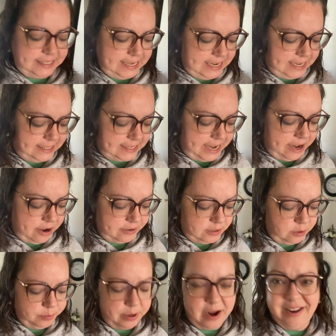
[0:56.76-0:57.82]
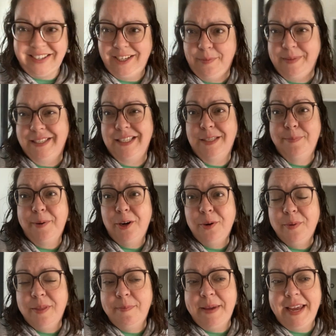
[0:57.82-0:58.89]
Cities. I also brought Dear Mrs. Bird
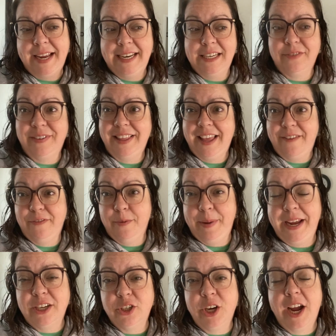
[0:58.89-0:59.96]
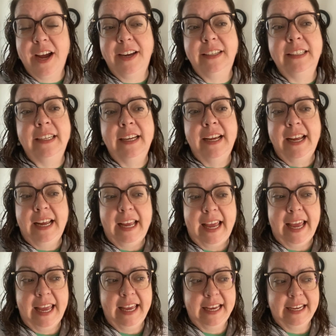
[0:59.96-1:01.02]
with me. I need to read that for Patreon.
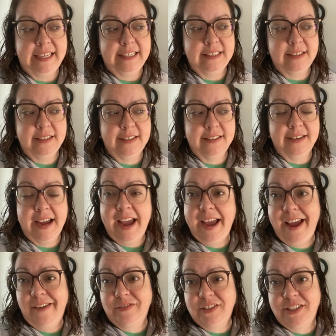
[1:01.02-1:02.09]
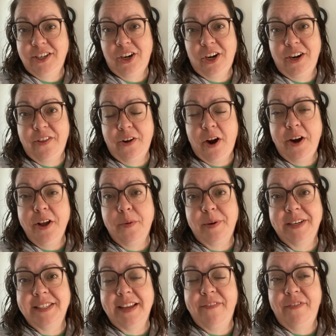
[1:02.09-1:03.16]
And I have to start another
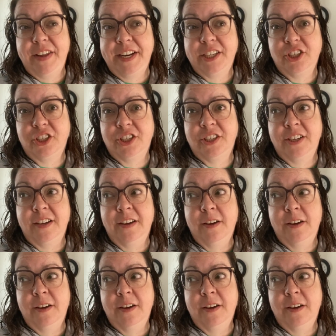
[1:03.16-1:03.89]
audiobook because I finished